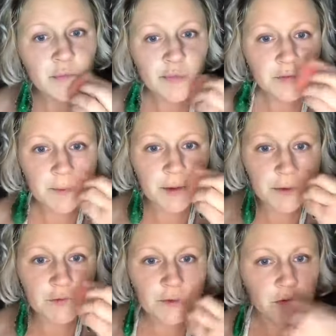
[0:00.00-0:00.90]
So I'm gonna
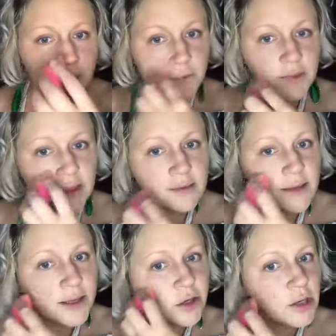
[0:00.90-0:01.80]
use a little bit of that
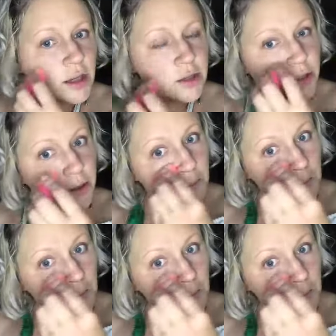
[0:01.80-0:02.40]
lighter color.